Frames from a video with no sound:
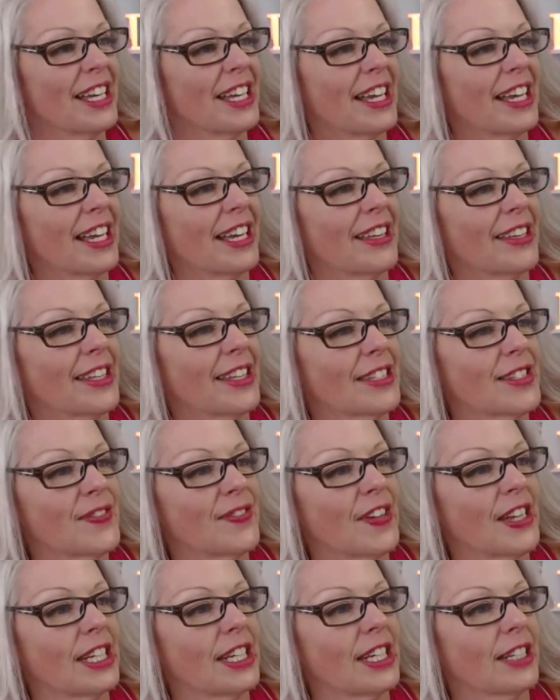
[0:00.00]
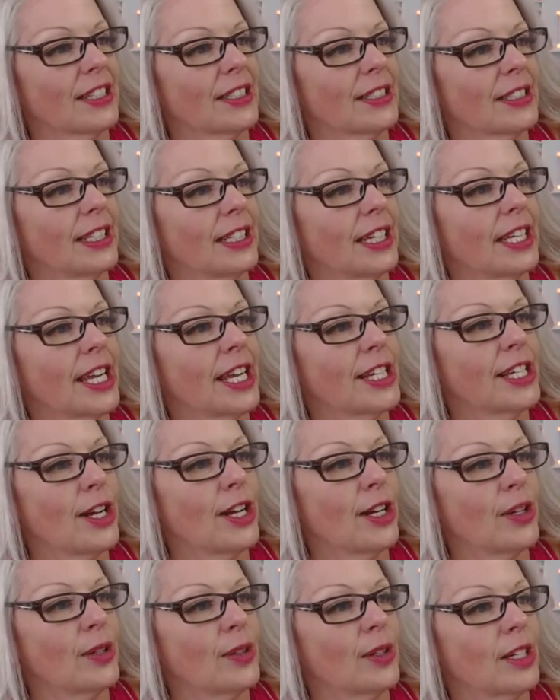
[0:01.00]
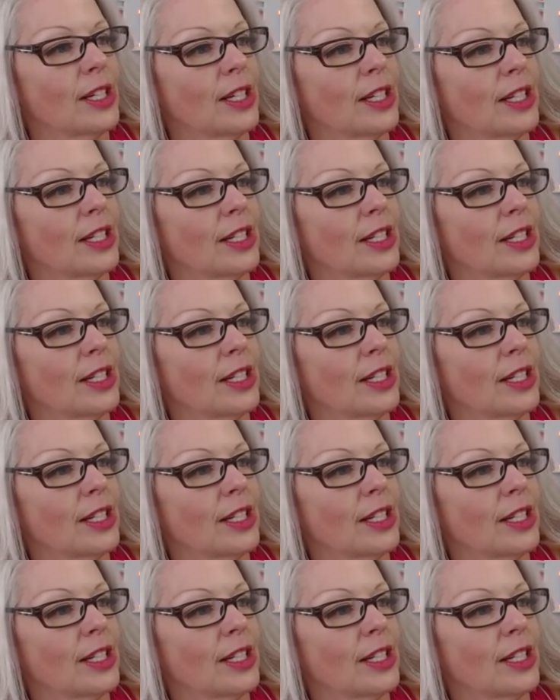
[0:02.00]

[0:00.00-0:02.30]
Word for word: That's funny. And I know